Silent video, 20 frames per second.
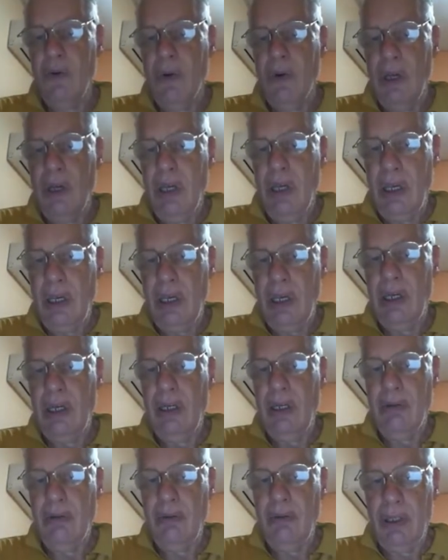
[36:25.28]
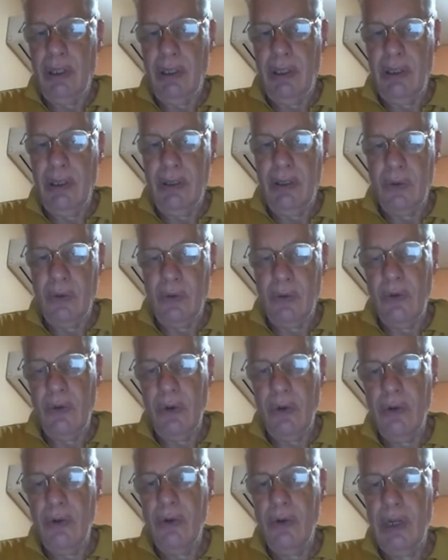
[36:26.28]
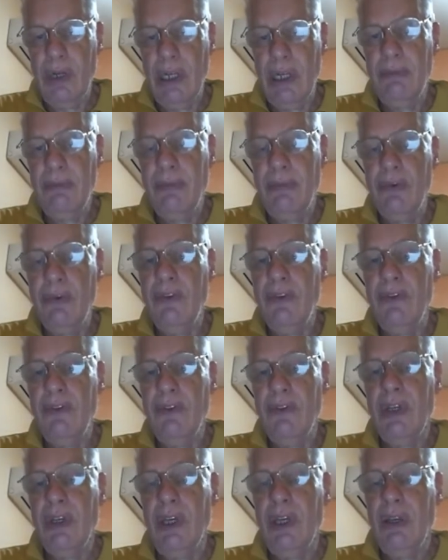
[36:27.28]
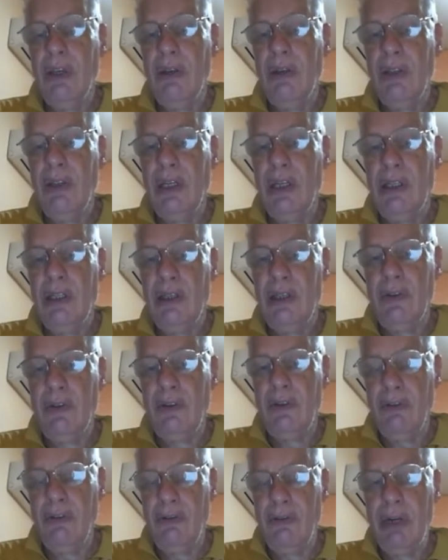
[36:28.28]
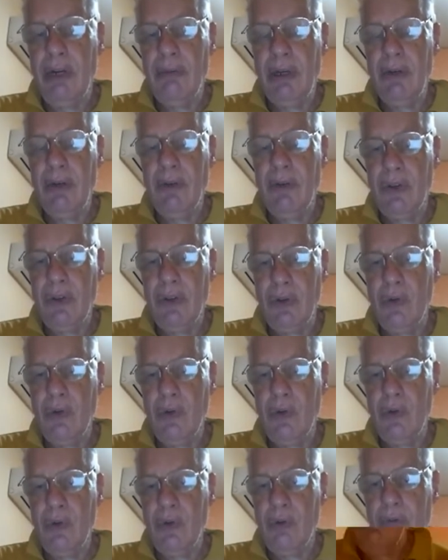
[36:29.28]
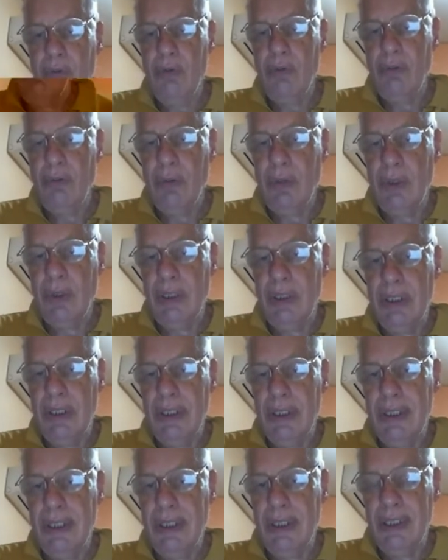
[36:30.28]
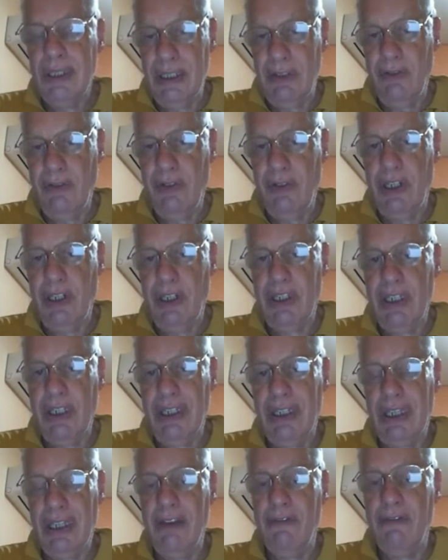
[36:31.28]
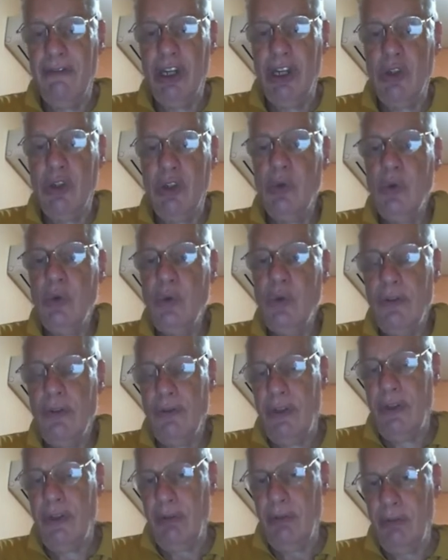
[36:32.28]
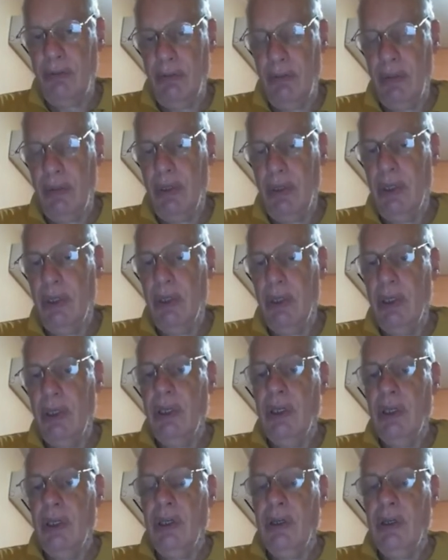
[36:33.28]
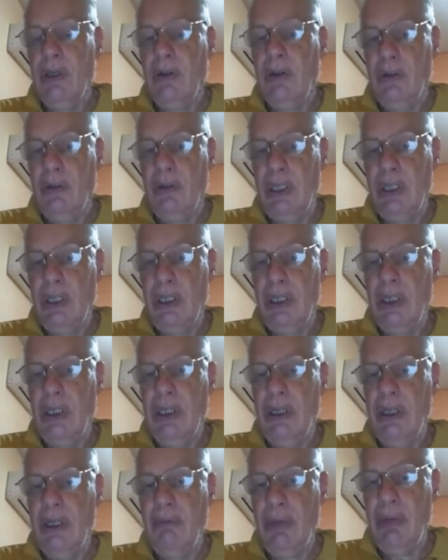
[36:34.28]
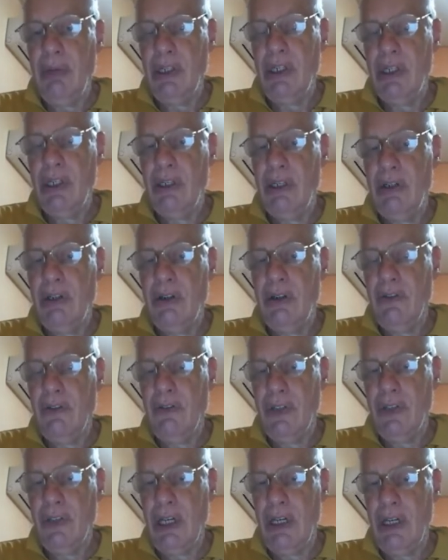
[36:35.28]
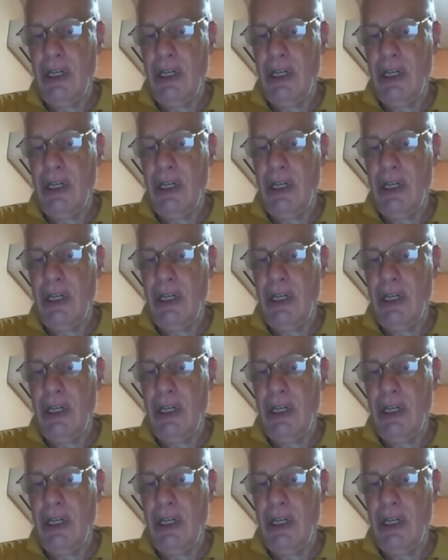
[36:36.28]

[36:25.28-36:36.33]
again, what Sung-Hoon Lee proved, that if you have 3n minus 2 sets of edges, that every two of them contain a matching of size